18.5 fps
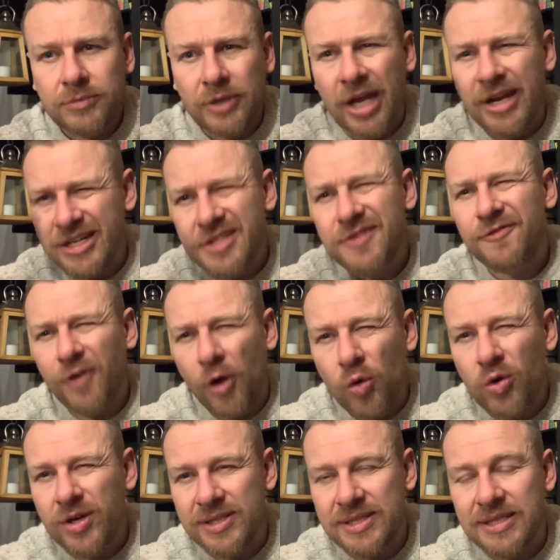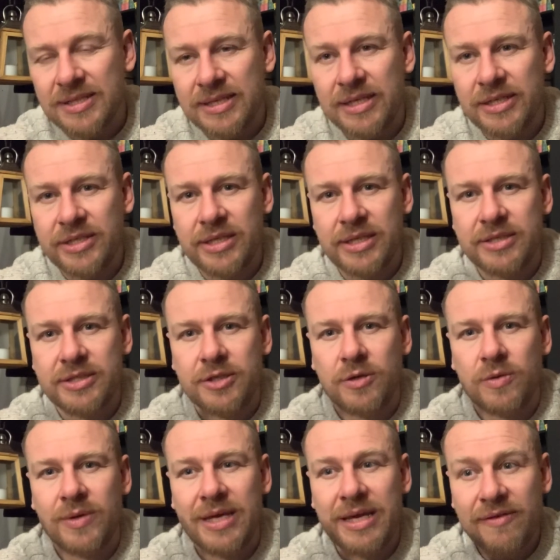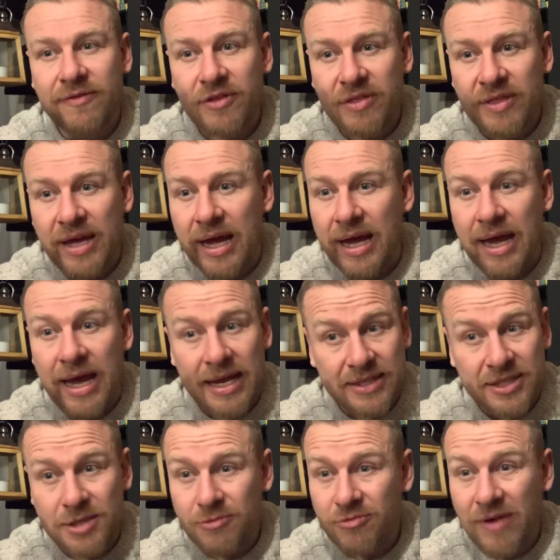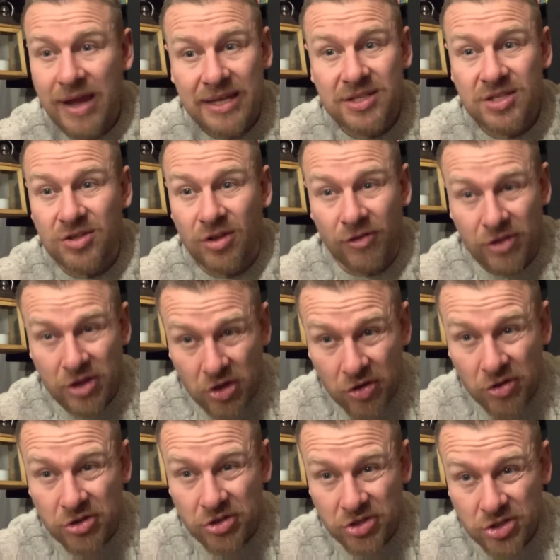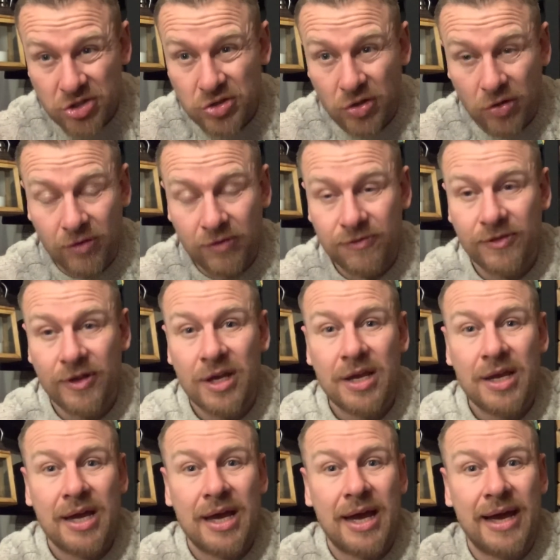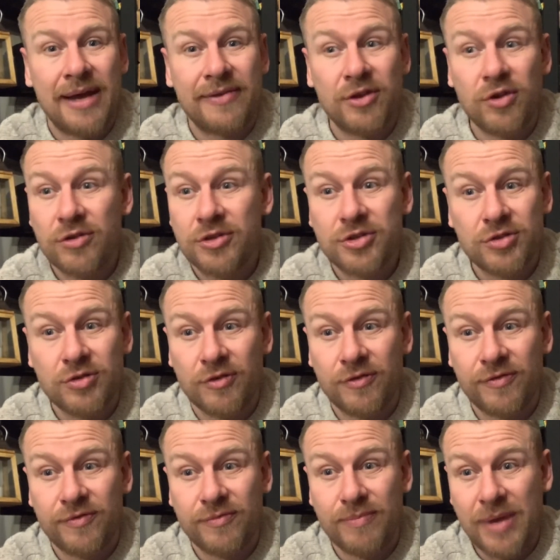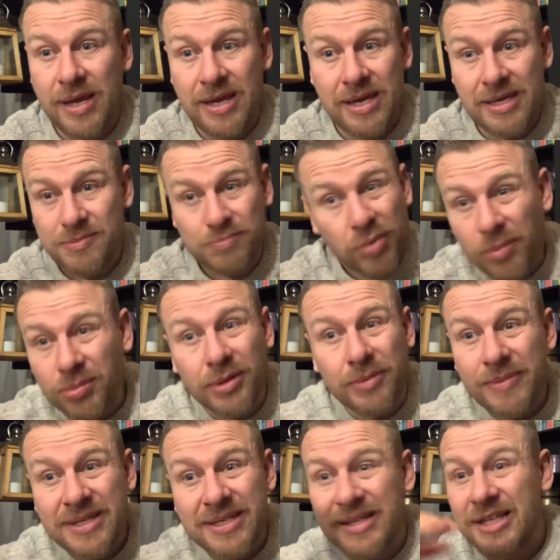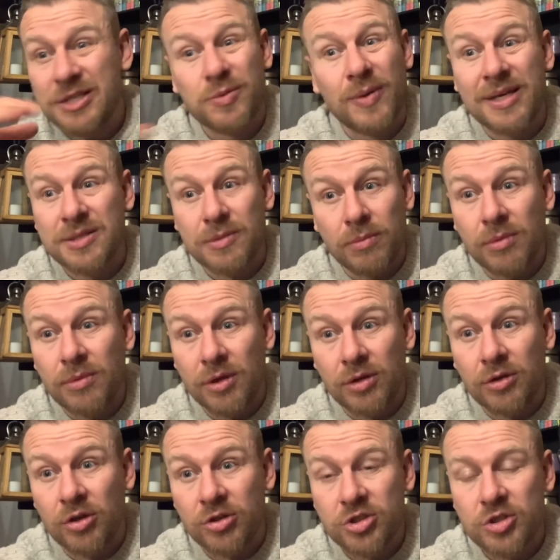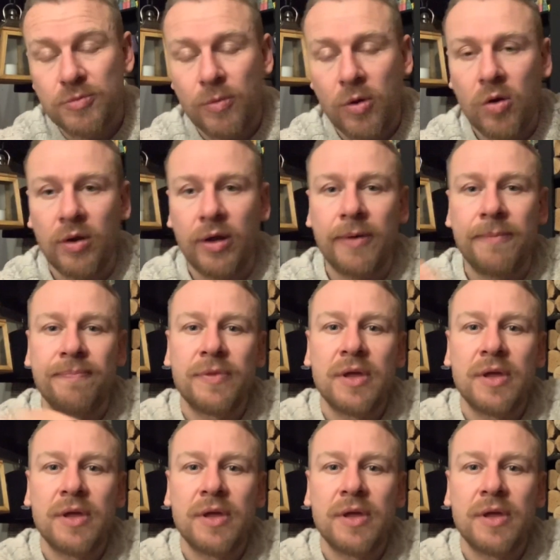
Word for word: and its focus is ninjutsu. Even that has to rest on the other stuff, and the other stuff is probably missing. That's why it's a lot smaller.